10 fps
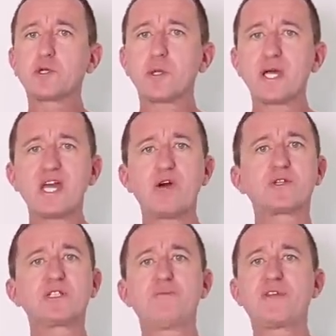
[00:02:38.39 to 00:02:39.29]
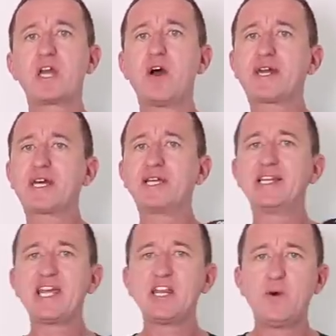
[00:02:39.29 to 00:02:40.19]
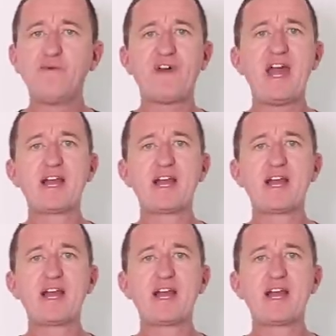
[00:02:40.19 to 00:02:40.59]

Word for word: tree or something I can lean on for